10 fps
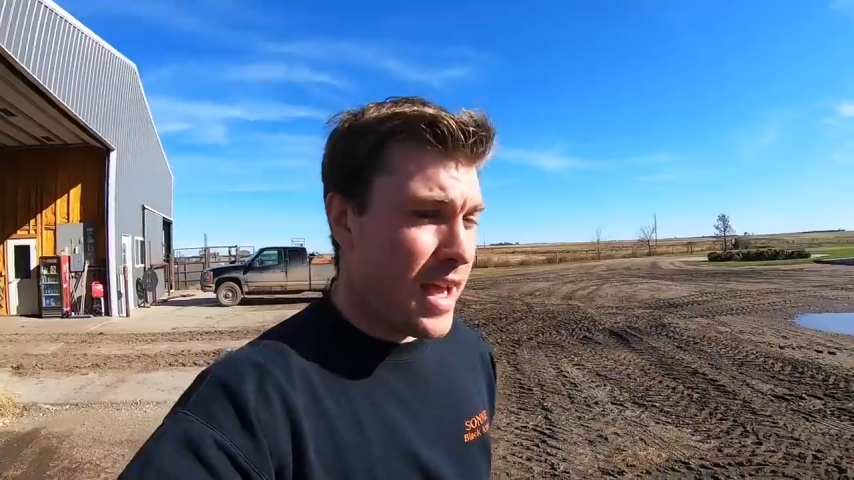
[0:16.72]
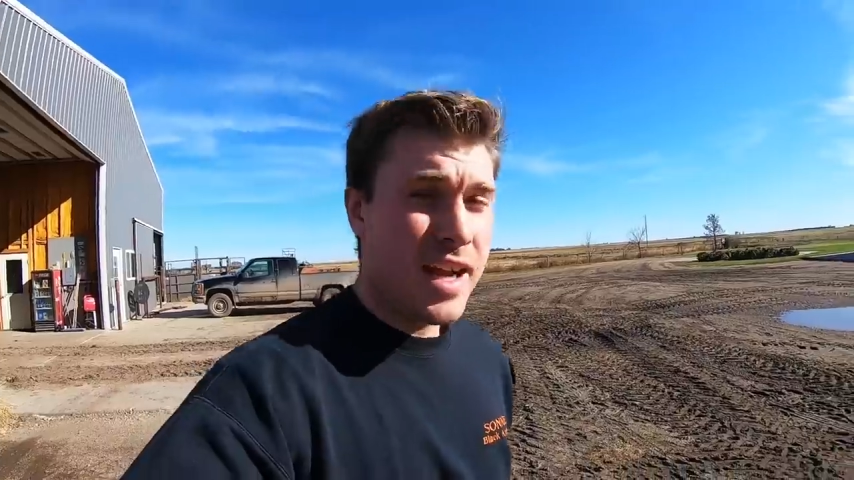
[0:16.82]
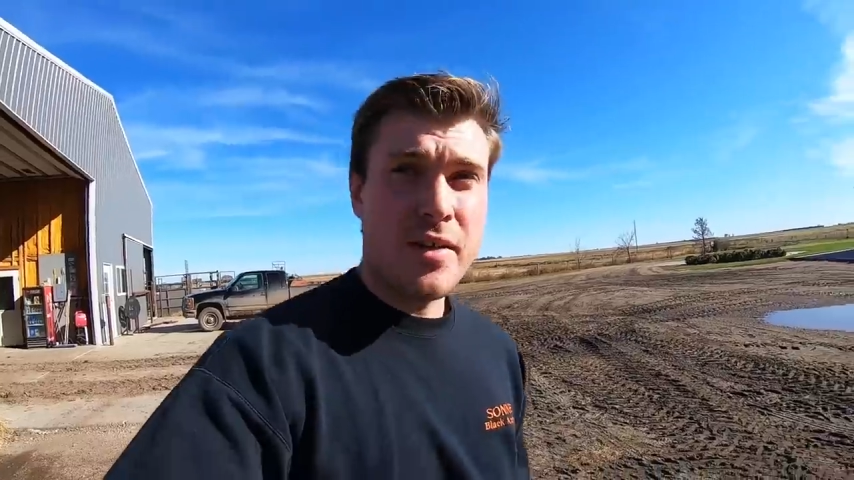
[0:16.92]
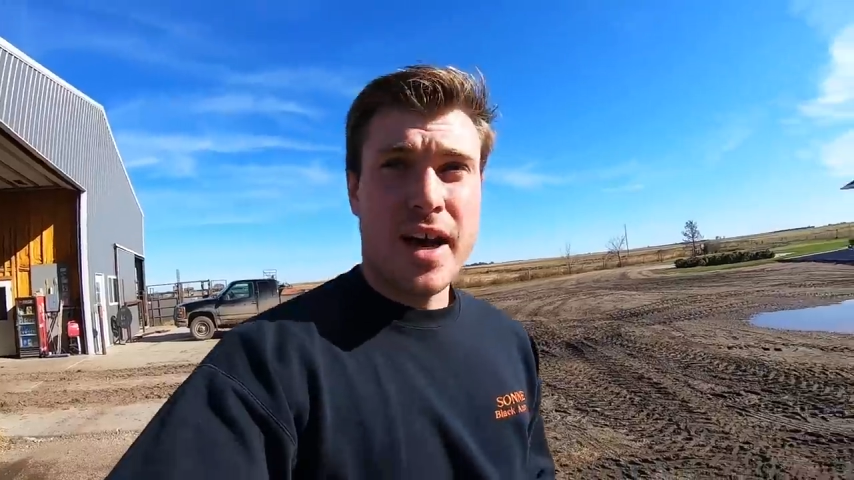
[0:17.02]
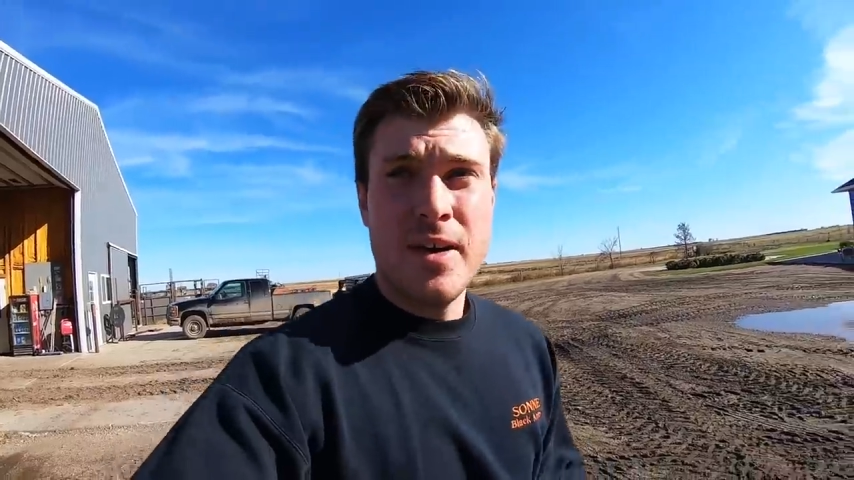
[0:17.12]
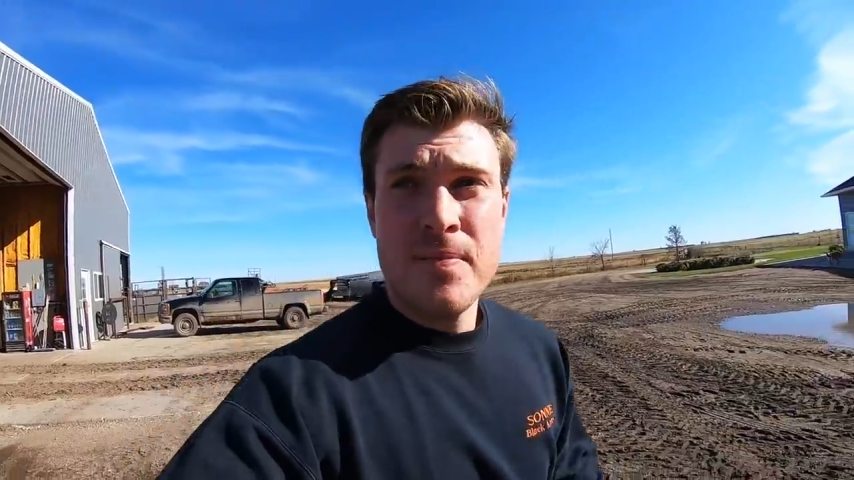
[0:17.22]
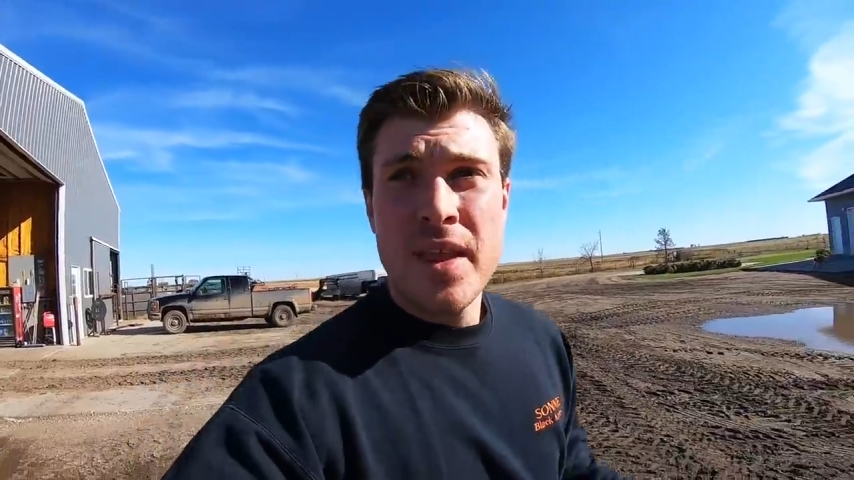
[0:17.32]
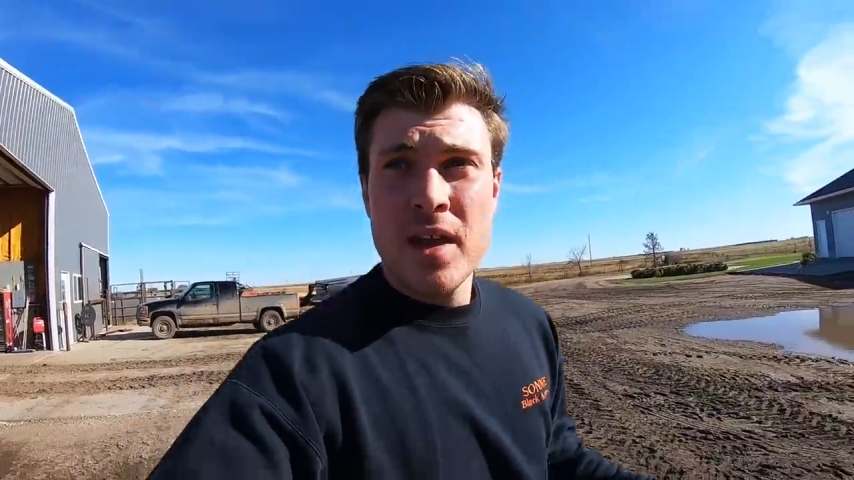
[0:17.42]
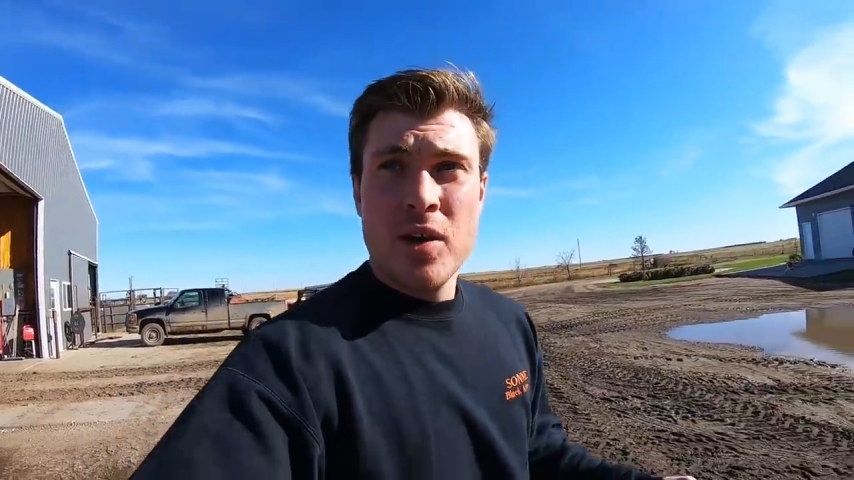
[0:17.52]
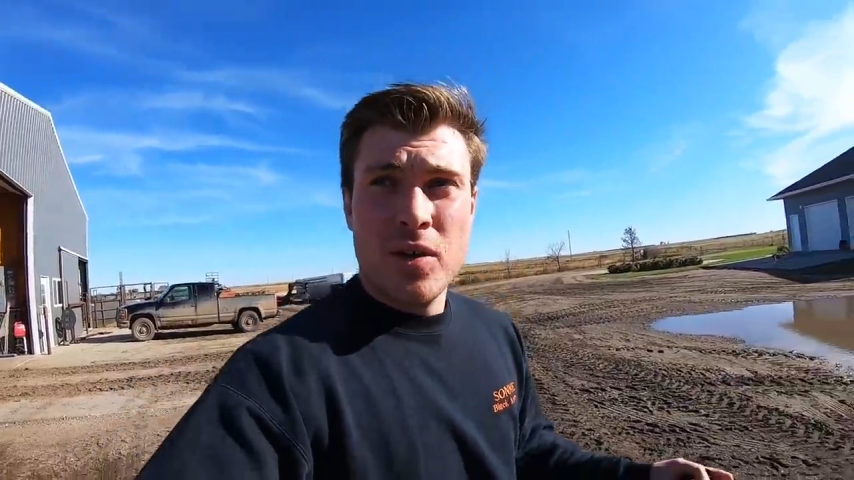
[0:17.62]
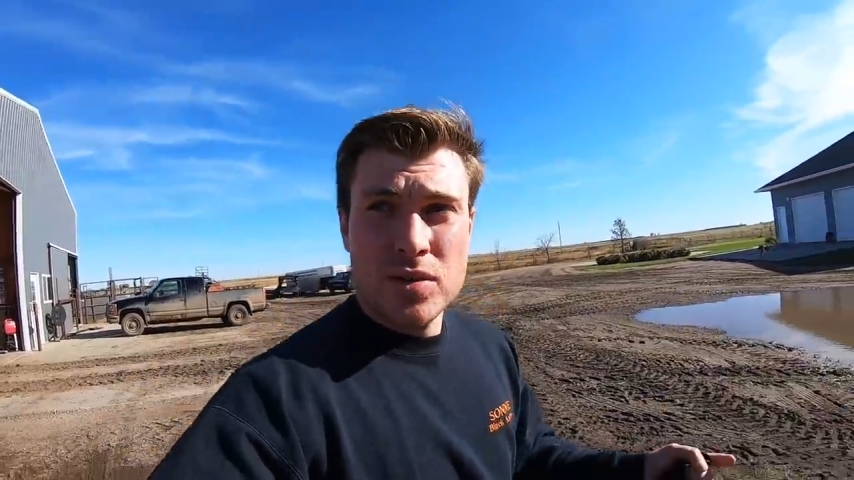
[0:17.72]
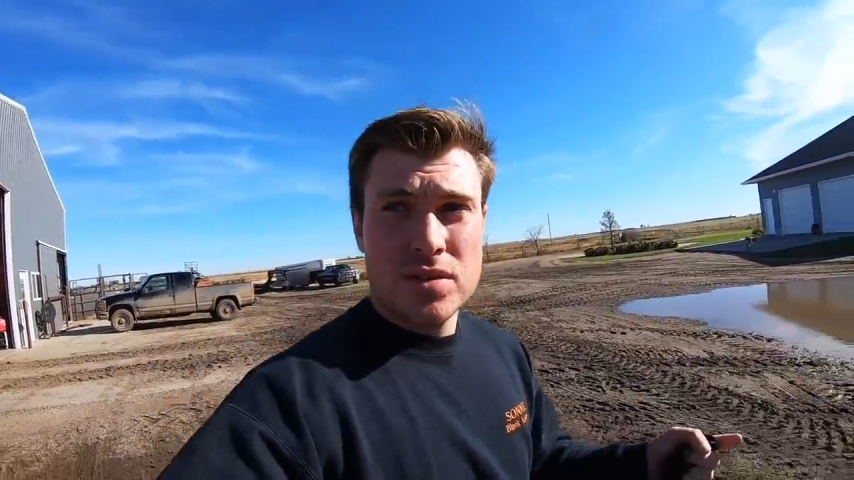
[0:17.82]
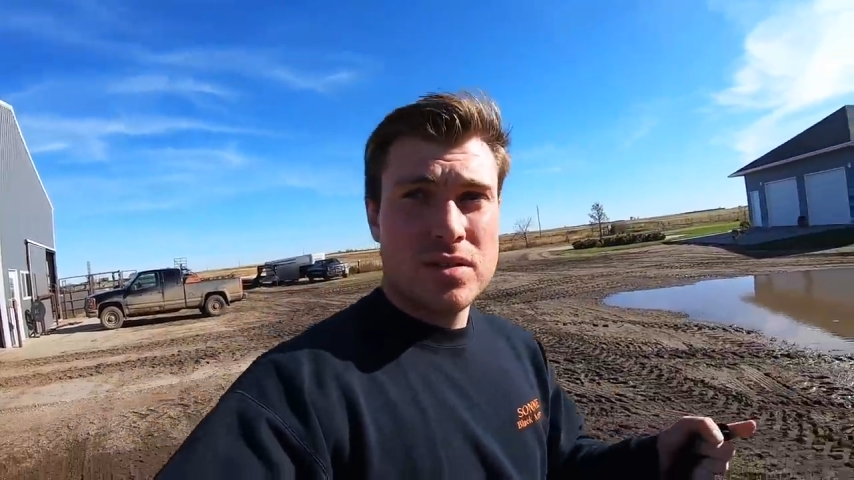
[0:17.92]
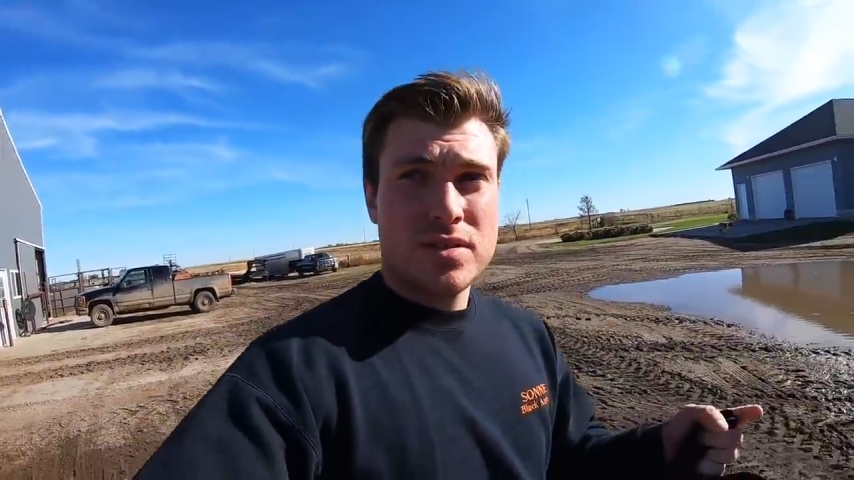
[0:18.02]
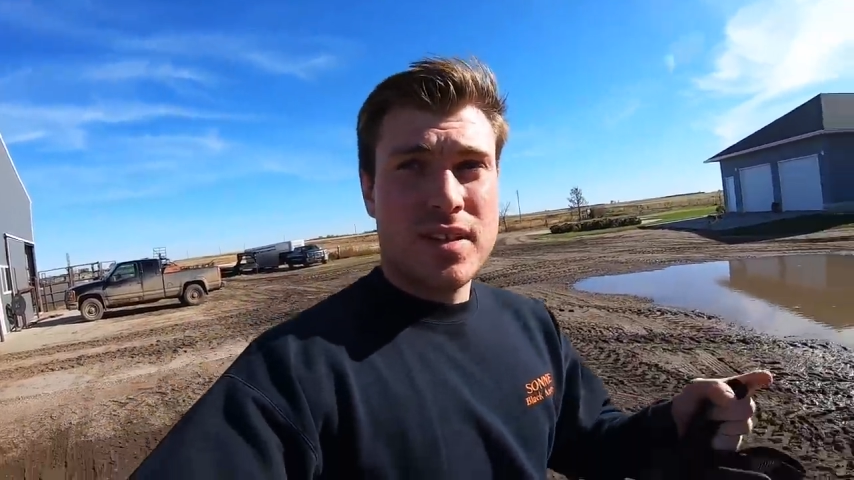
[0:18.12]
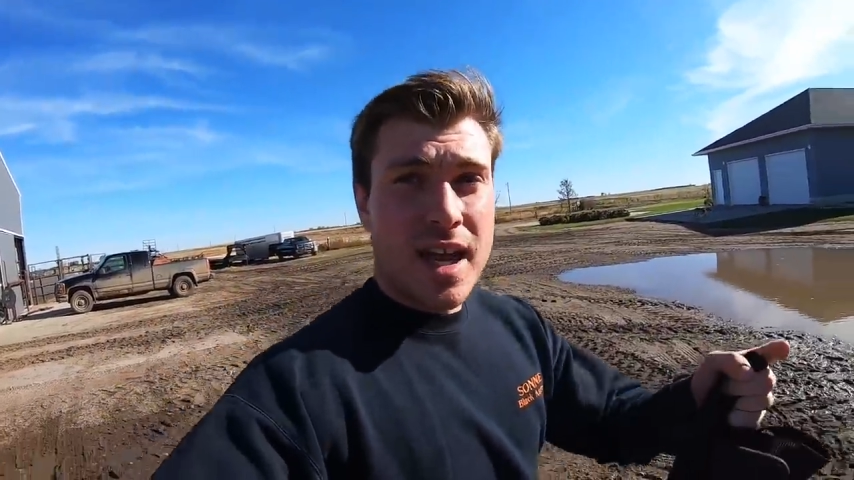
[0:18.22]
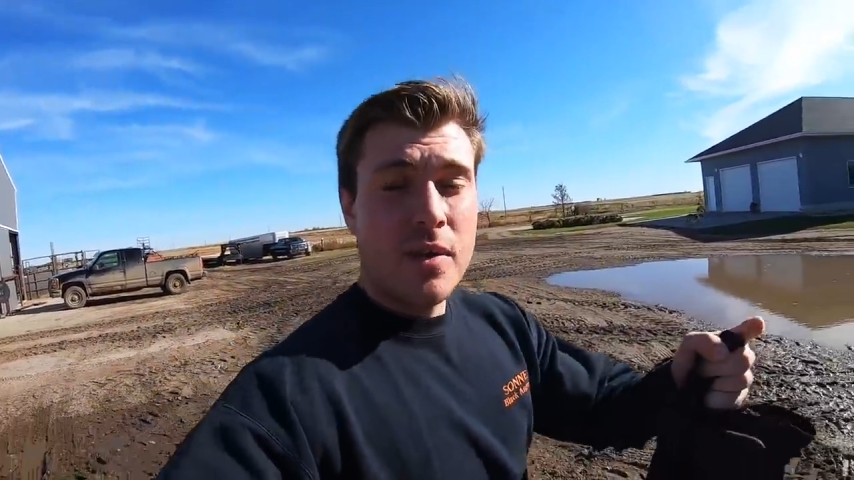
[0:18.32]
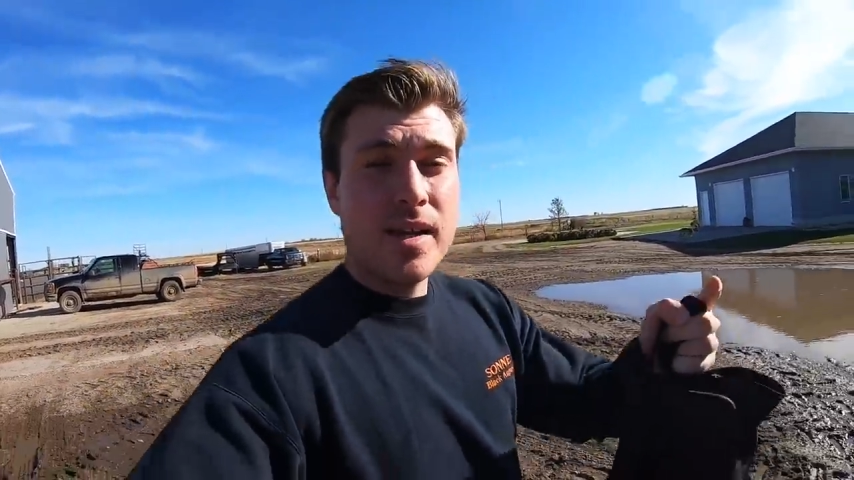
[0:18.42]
Anyway, today